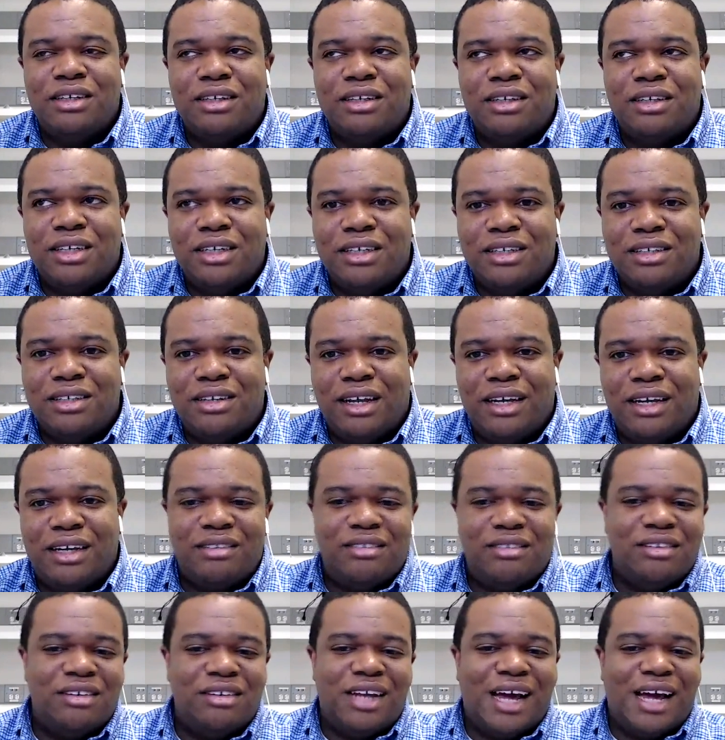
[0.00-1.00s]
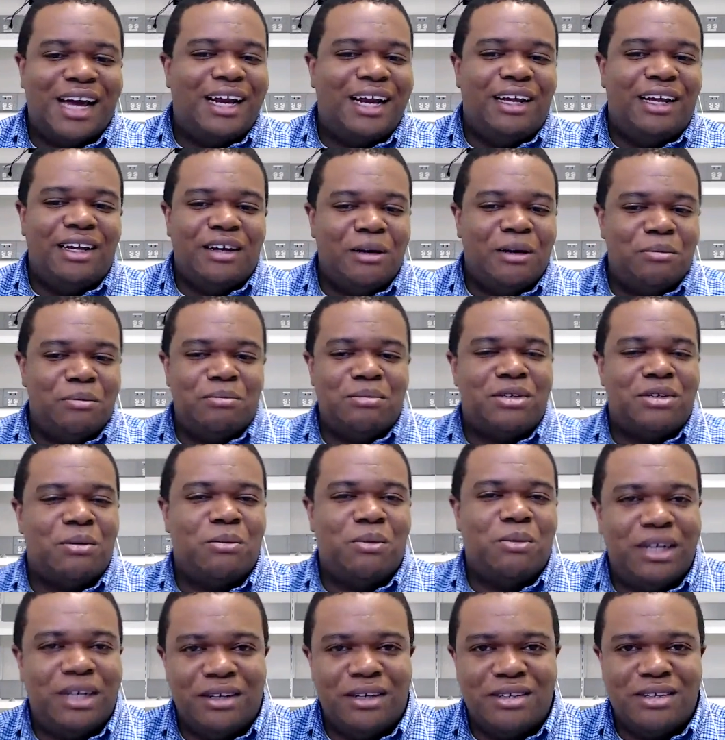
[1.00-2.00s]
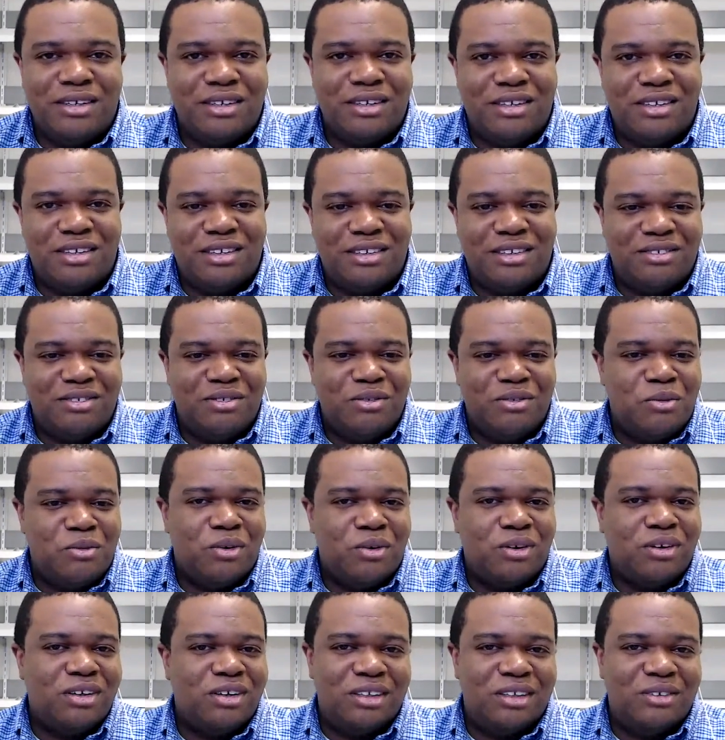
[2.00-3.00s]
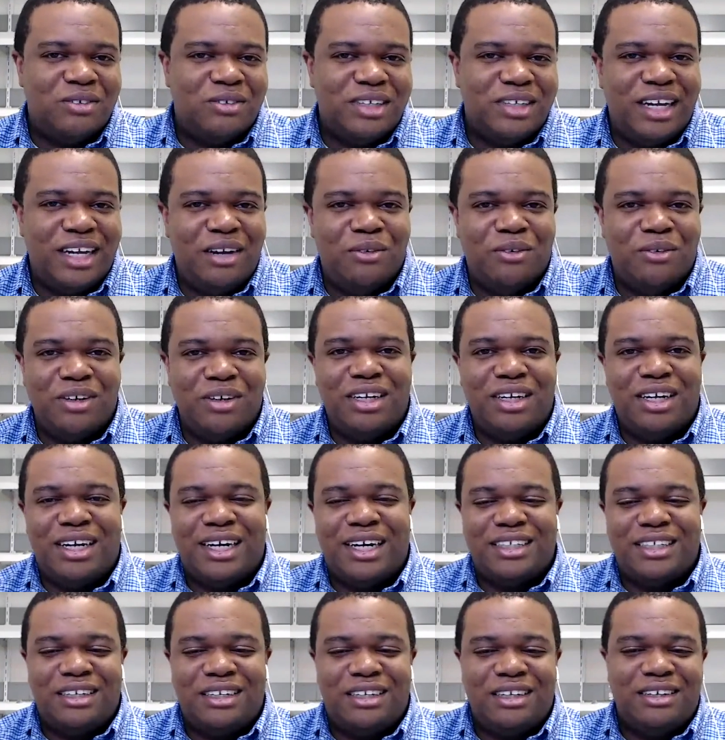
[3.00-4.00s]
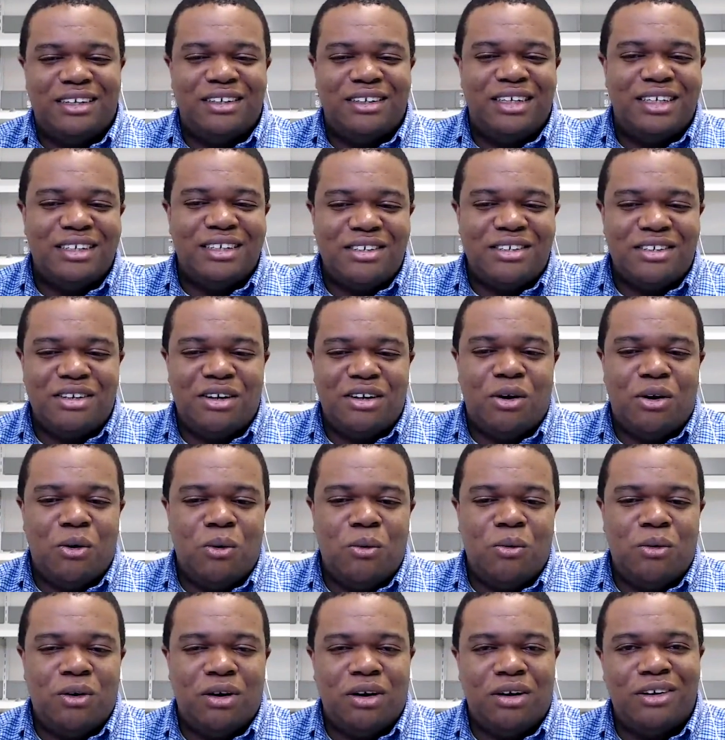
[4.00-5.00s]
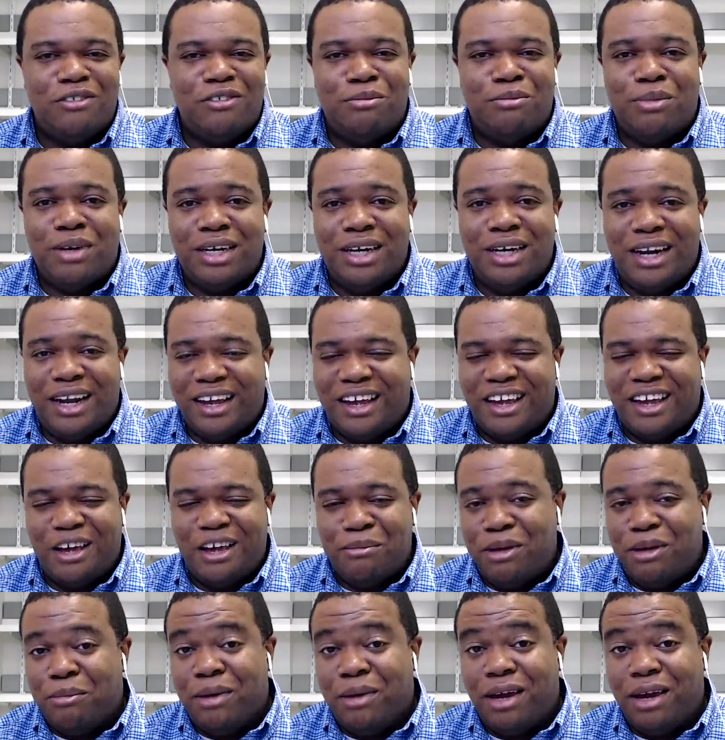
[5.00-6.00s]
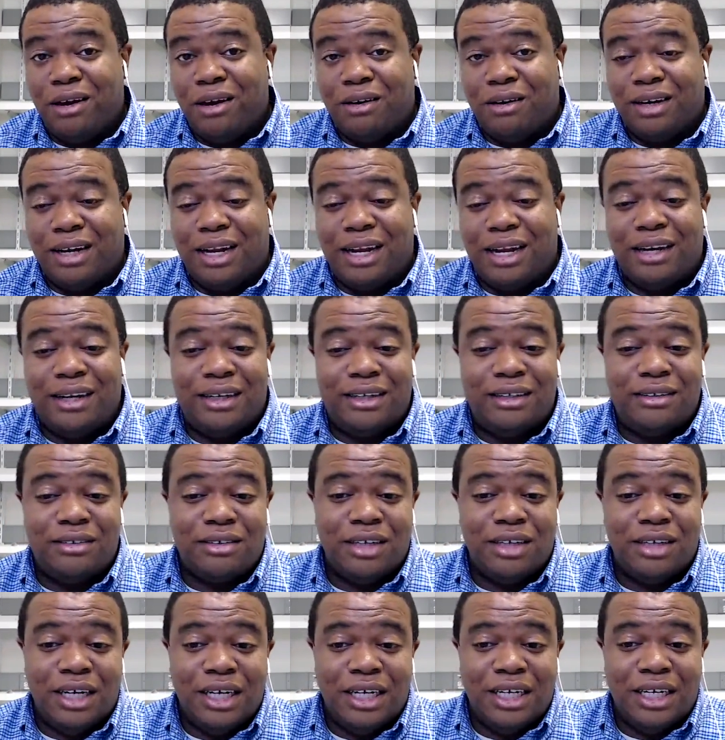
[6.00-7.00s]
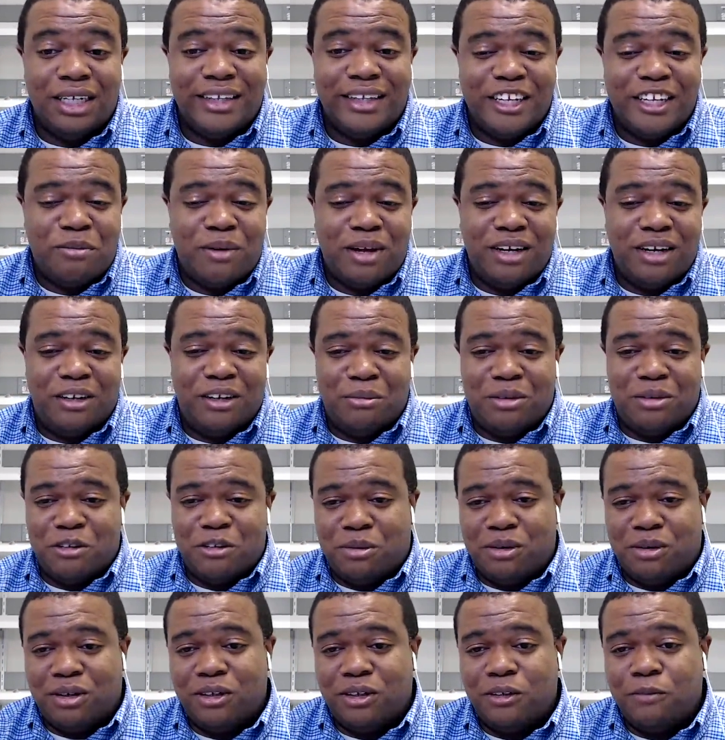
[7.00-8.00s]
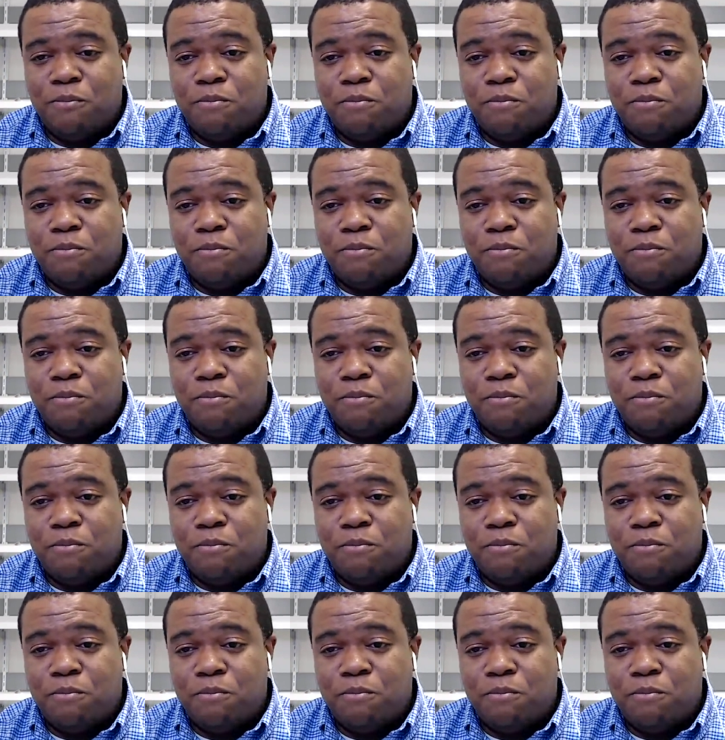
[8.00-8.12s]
like lighting up someone else's world when they realize that there is a whole world of money that can be made online. That's probably the best part.